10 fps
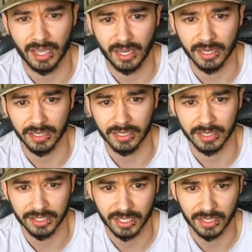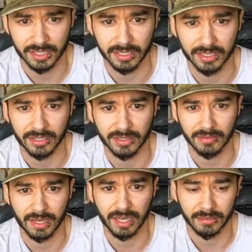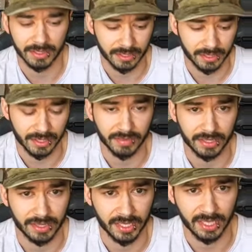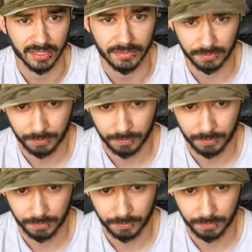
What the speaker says: hare and zonkers and rabbit and stuff like that.